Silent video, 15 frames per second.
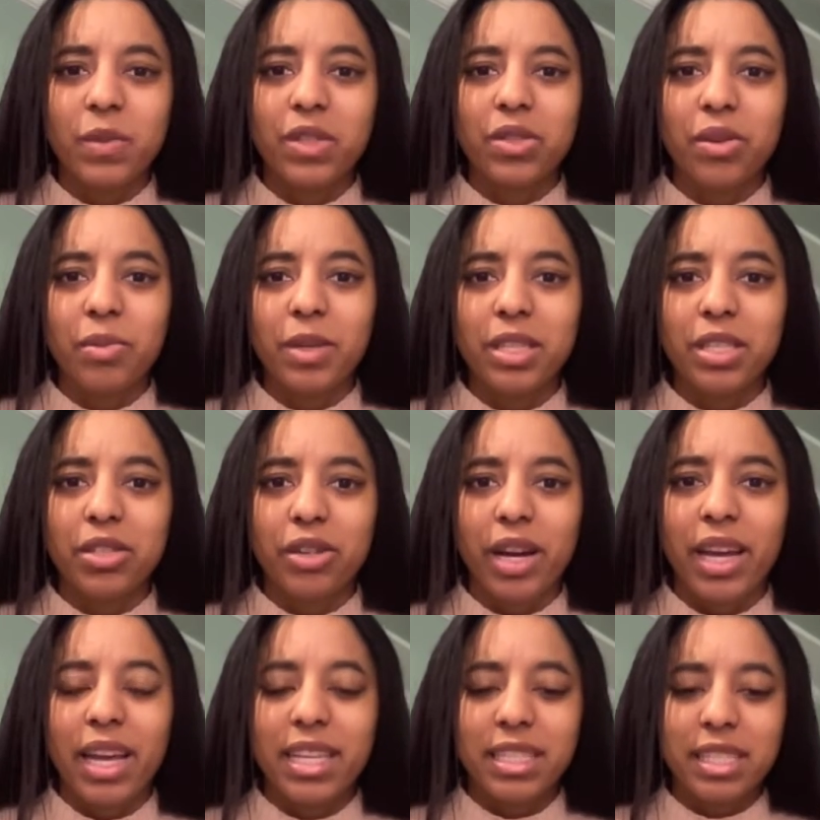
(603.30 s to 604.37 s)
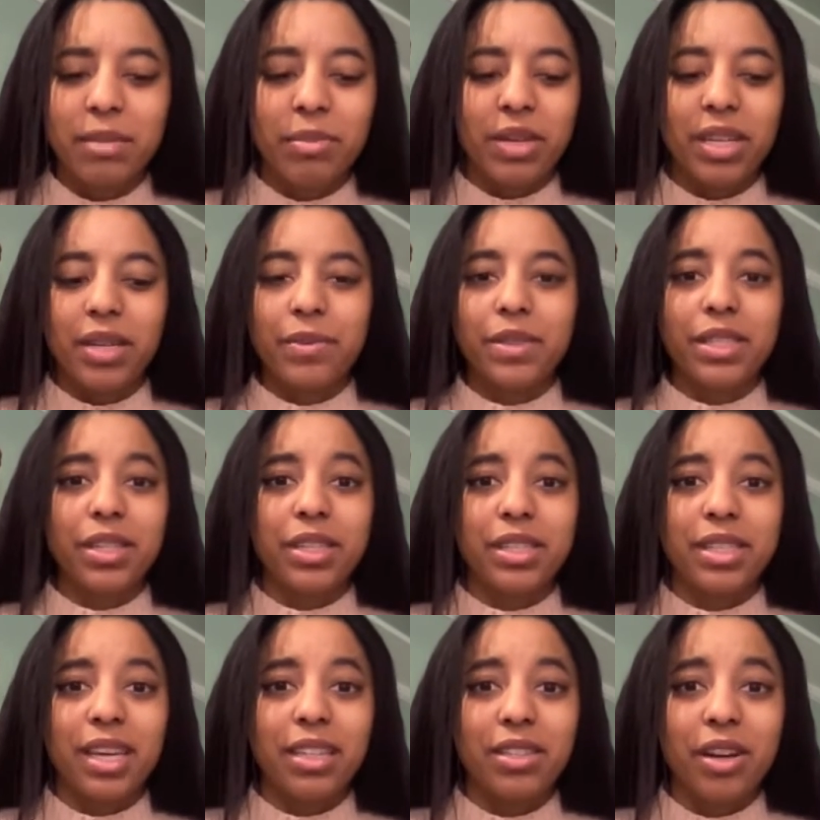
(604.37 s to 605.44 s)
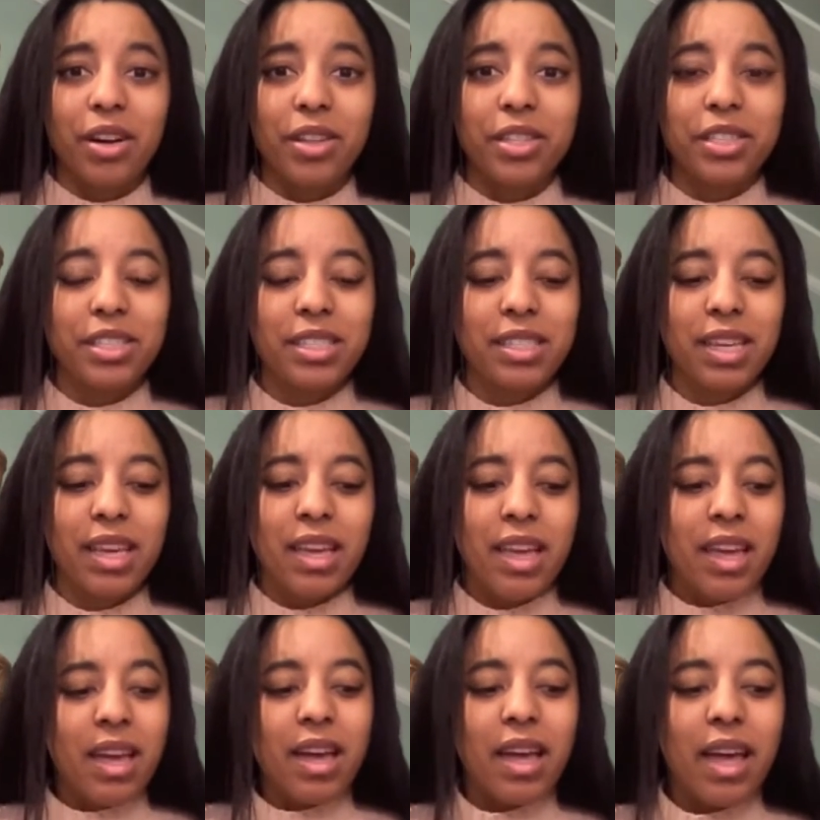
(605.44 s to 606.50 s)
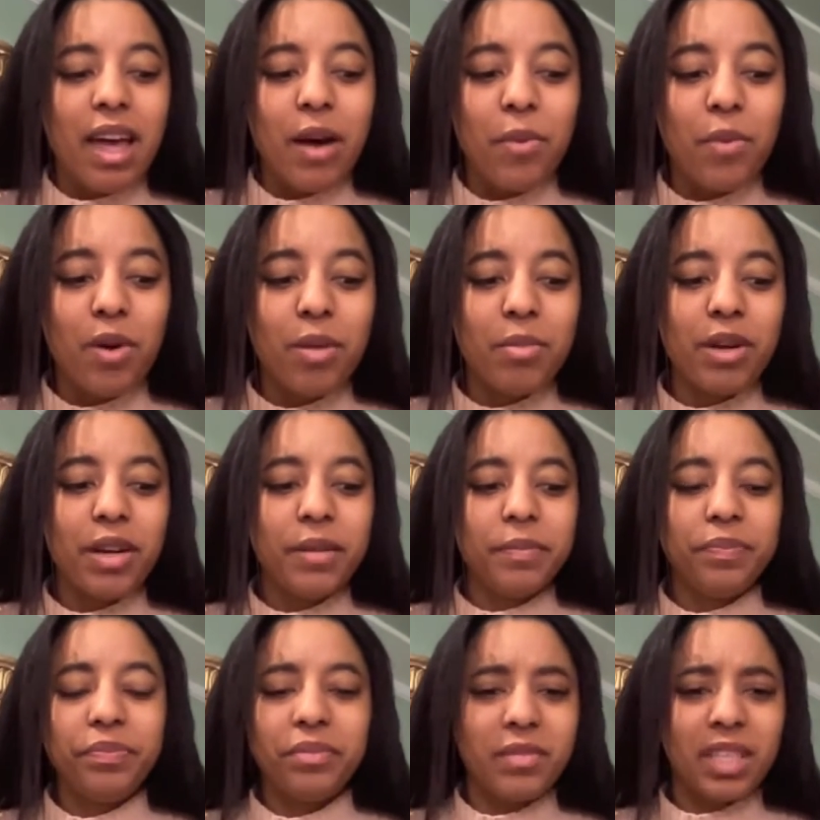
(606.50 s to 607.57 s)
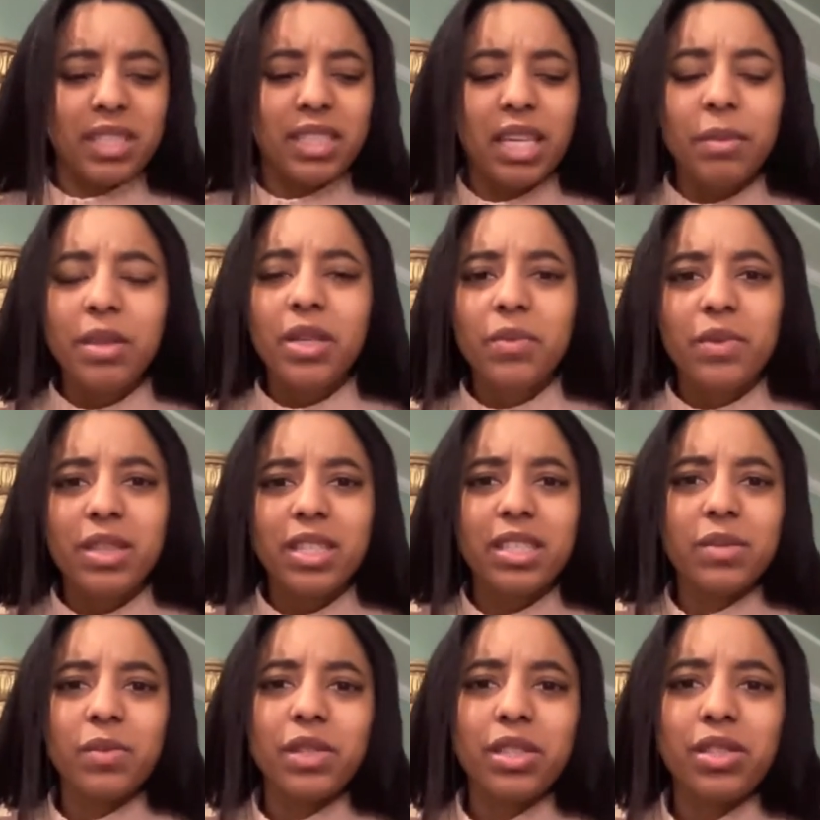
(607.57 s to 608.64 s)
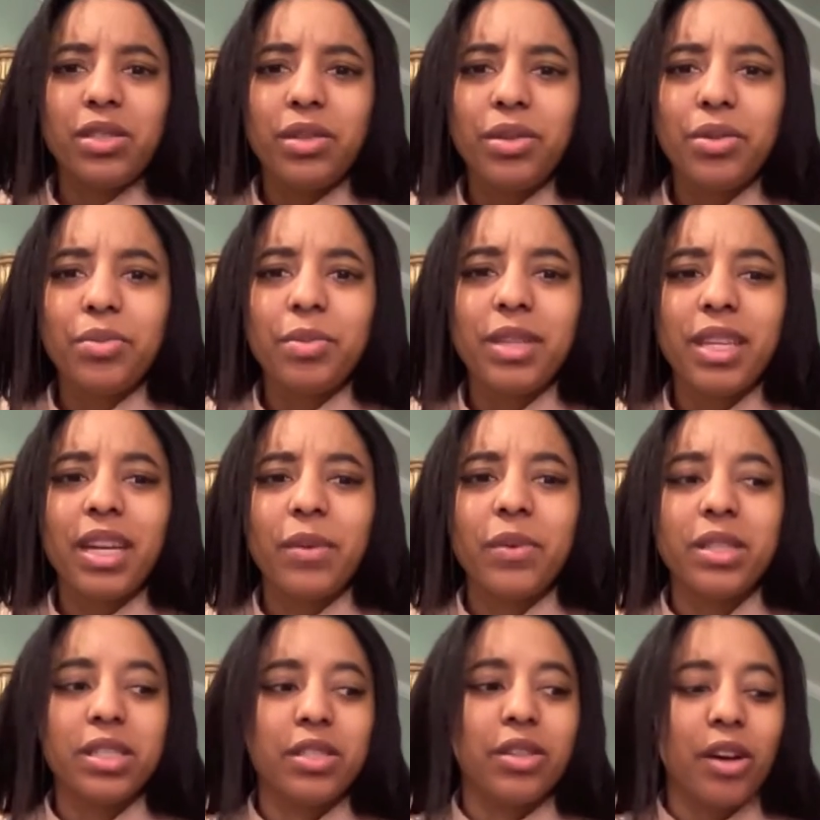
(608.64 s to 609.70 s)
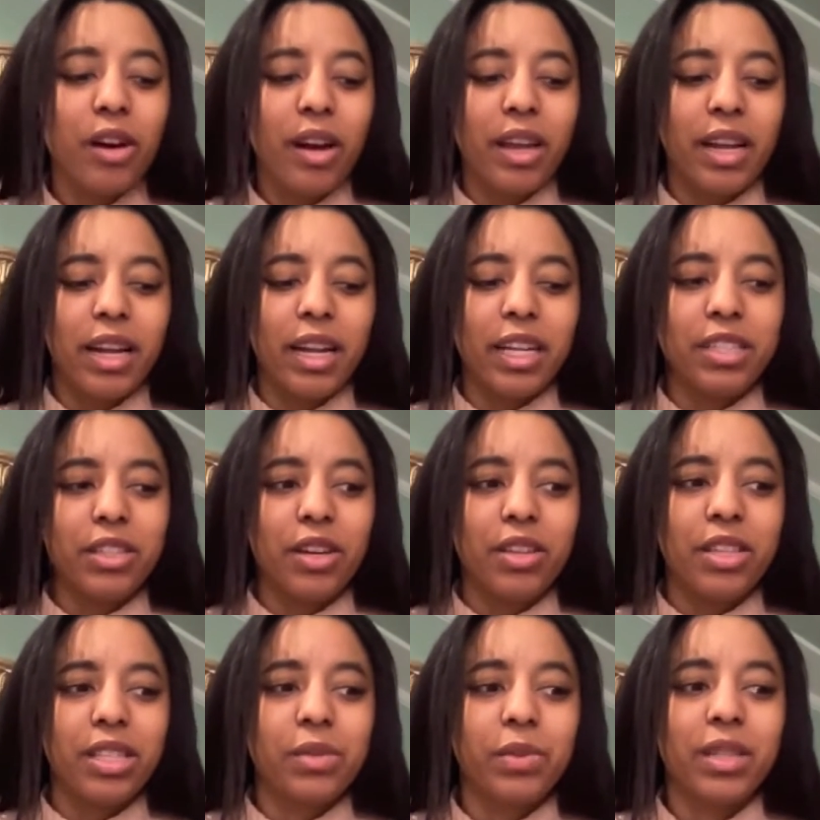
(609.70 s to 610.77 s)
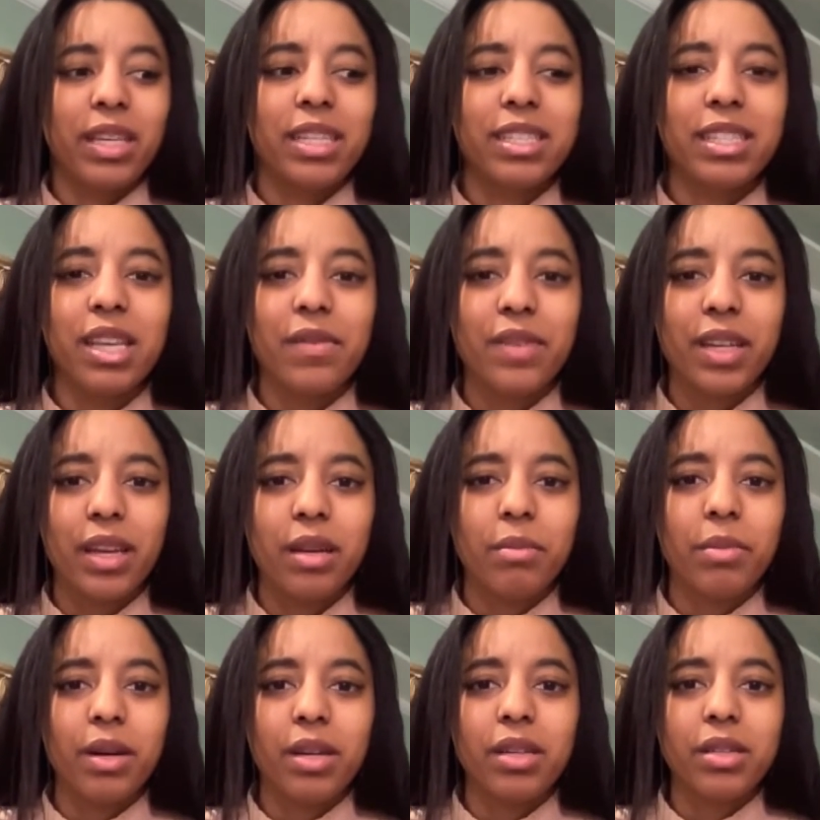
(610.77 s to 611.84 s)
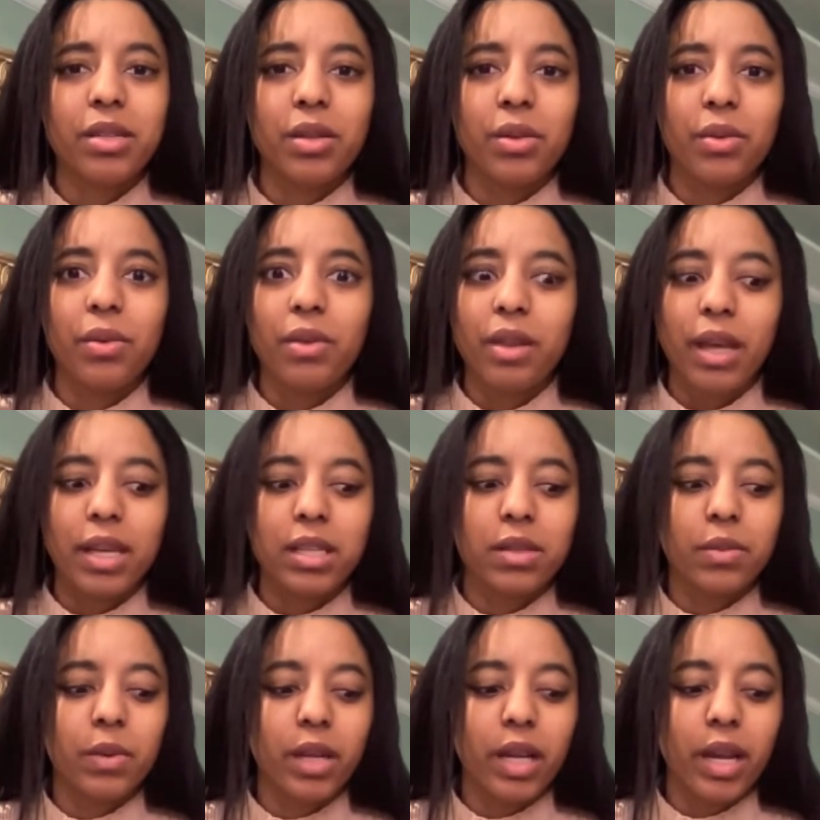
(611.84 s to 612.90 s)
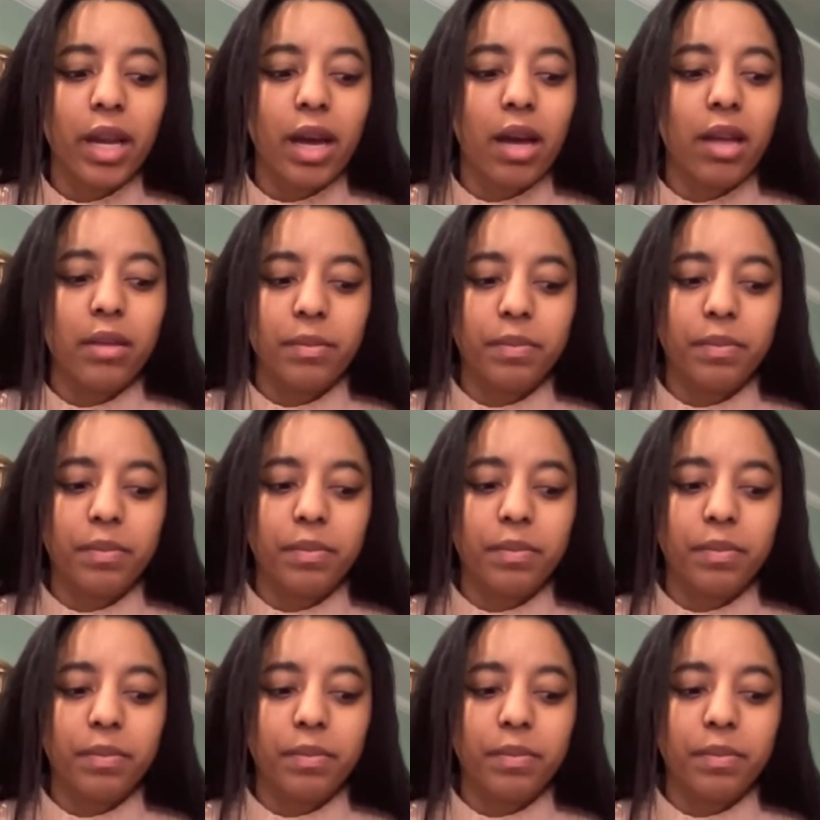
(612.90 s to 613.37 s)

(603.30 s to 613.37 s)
told me to try Essie, but it was a good $10 at Walmart. Same thing with these ones too, but then I went to Target and I saw these were like $7-8, so that's what I got.